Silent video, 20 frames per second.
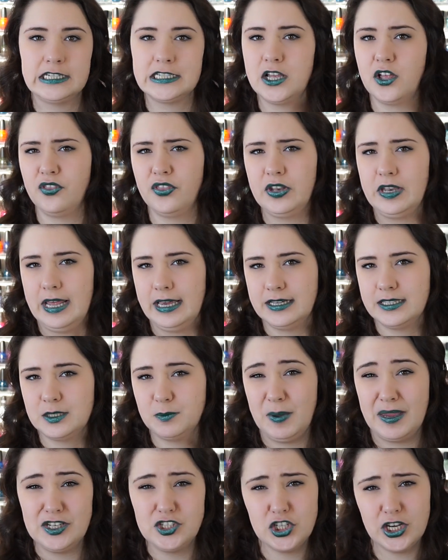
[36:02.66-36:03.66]
until the
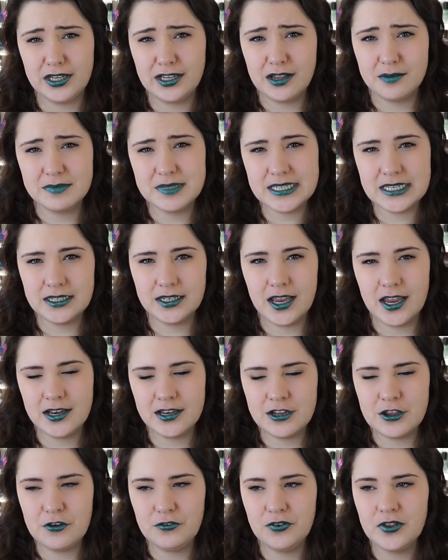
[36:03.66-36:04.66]
next paycheck comes in
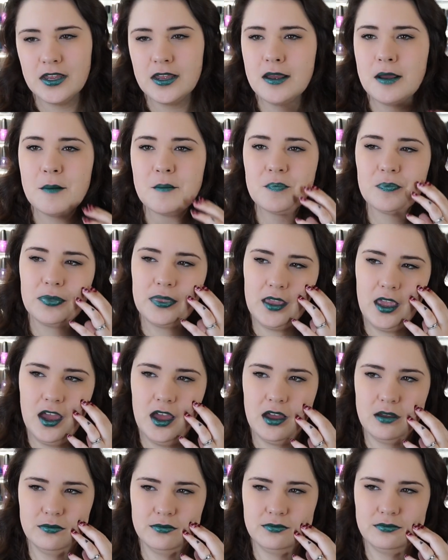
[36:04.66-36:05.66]
kind
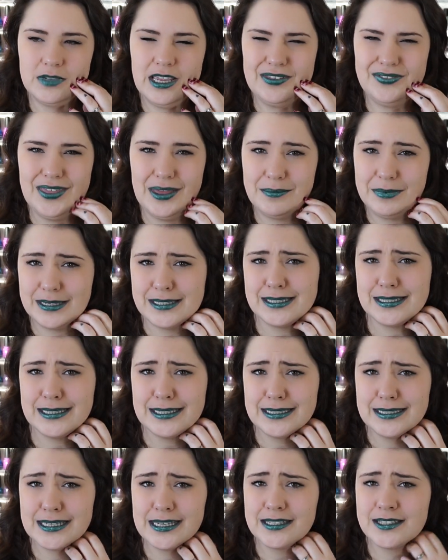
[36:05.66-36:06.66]
of, um, if that makes
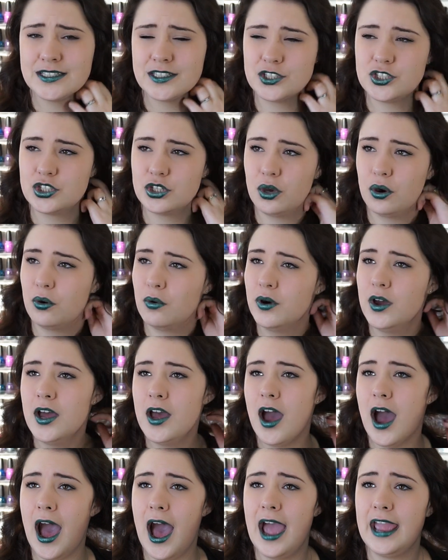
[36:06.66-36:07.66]
any sense. So
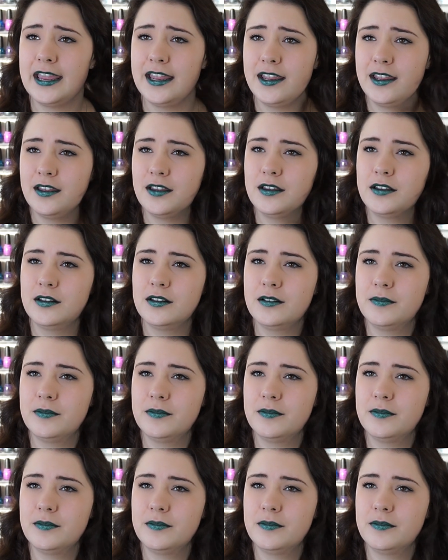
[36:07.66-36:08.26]
I,